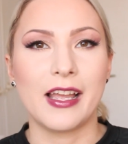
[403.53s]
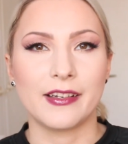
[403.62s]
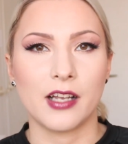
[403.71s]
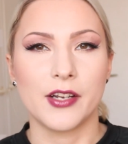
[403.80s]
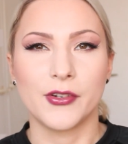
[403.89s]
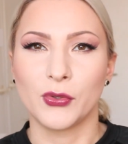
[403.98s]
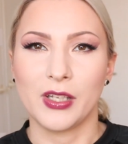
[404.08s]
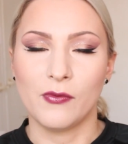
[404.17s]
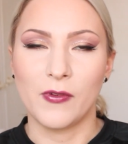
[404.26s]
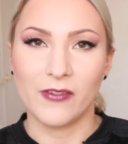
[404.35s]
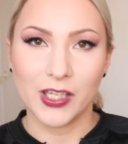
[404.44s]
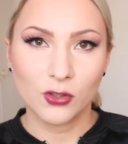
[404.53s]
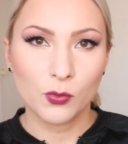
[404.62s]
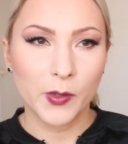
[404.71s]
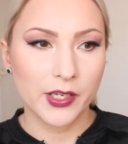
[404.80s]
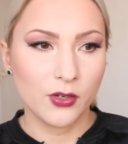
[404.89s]
and I don't even want
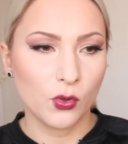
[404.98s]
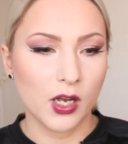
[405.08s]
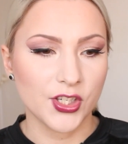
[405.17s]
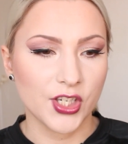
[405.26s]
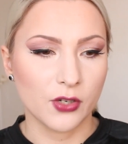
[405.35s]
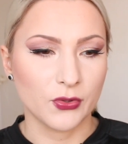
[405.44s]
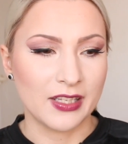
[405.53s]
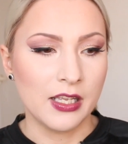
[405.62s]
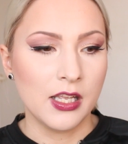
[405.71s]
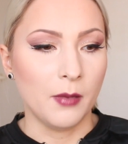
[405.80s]
to buy new eyeshadows,